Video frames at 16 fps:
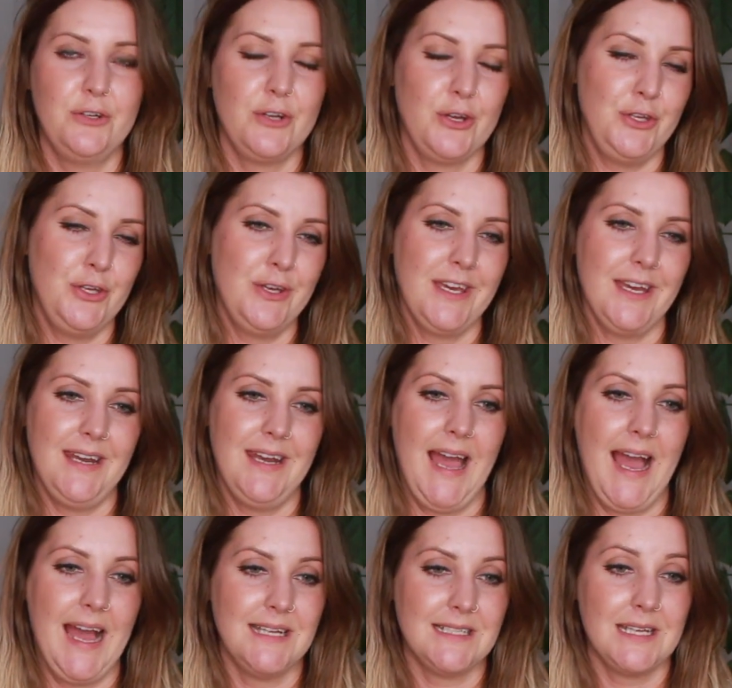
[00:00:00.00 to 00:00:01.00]
You know, you can
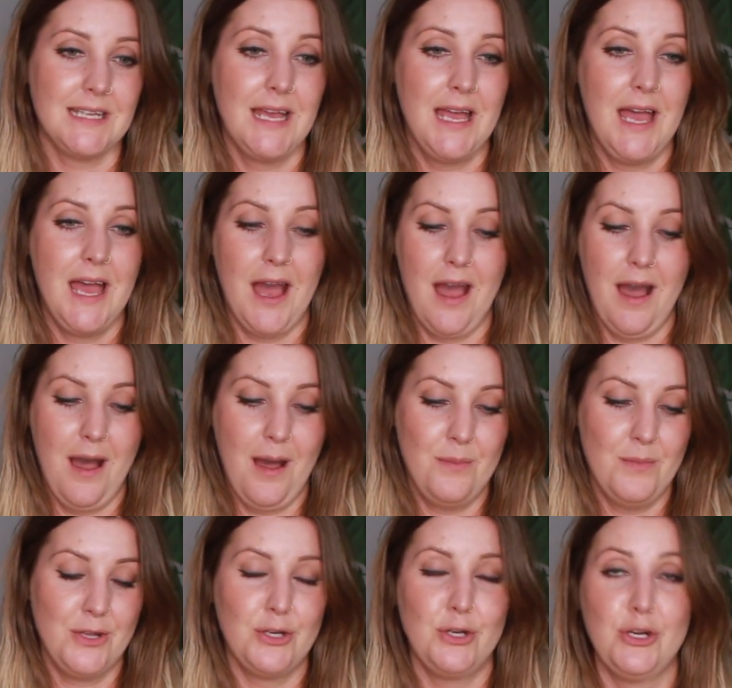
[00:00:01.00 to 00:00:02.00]
add
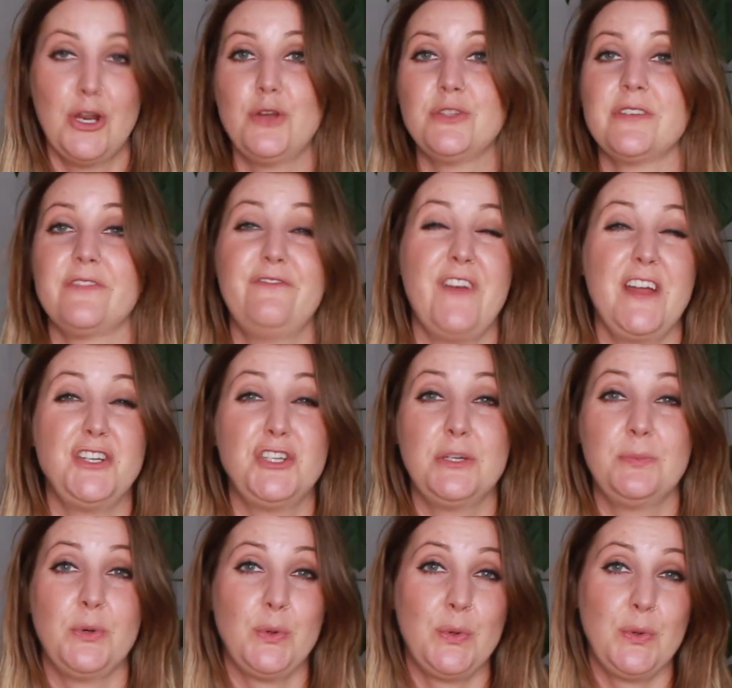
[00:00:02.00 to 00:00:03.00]
loads of
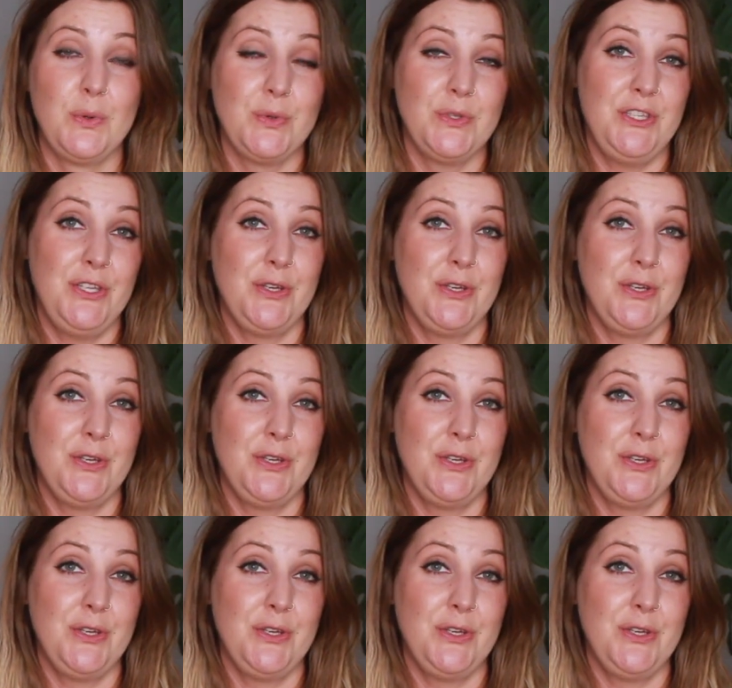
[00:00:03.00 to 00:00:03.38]
vegetables,